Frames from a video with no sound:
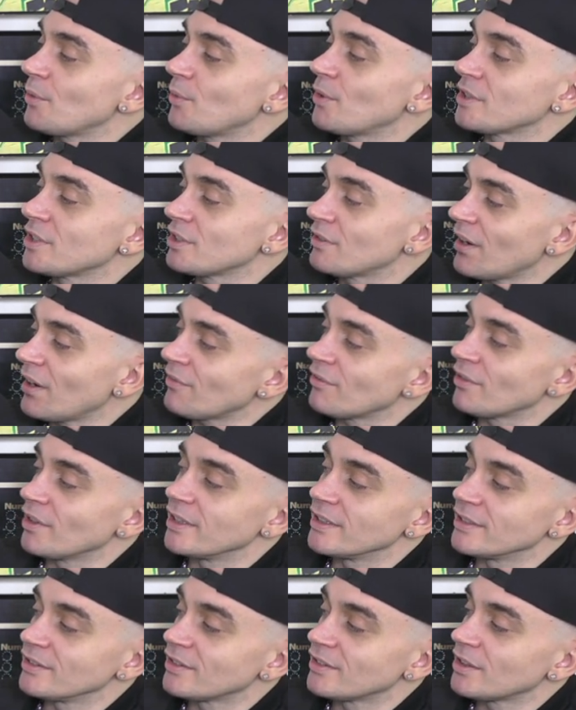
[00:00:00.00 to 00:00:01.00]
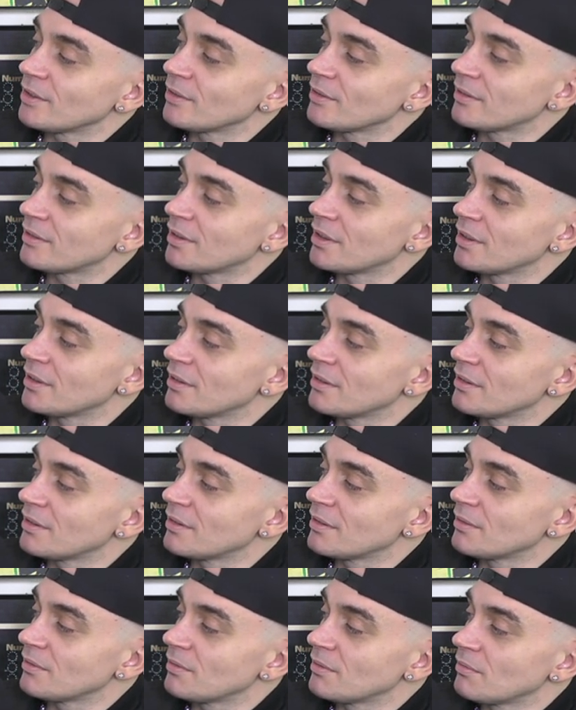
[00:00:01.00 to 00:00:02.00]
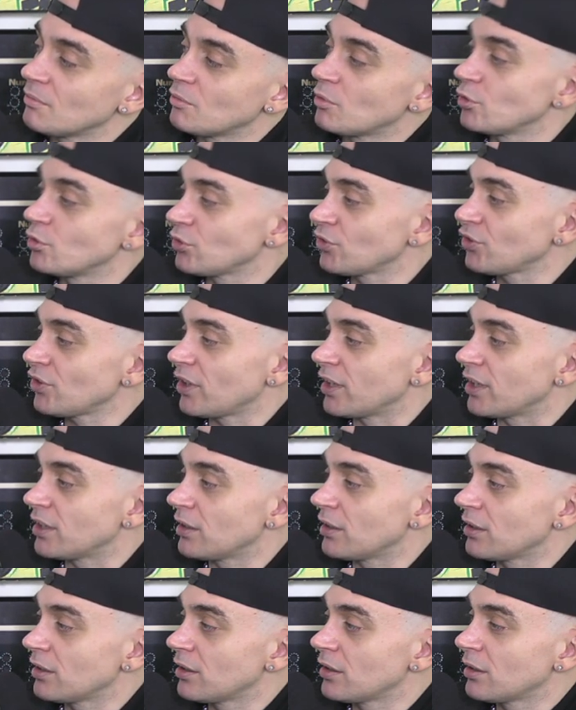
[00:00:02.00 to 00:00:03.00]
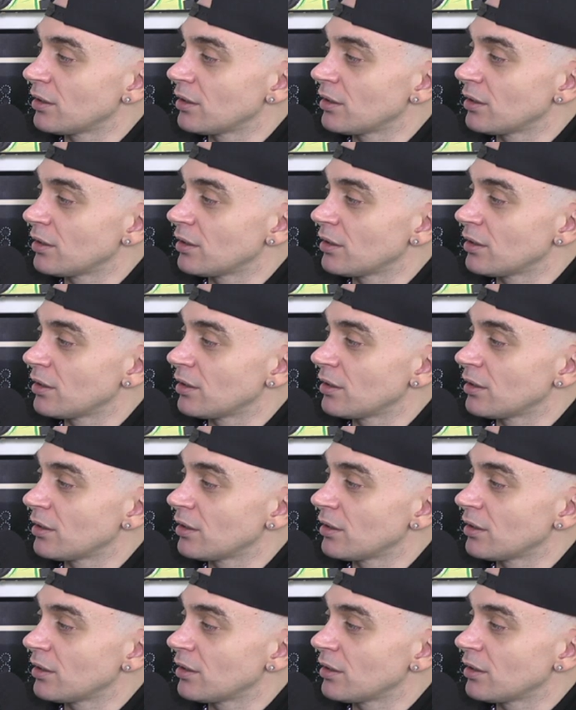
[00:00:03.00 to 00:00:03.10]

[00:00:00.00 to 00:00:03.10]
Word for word: a network of graph writers that, that were on your side.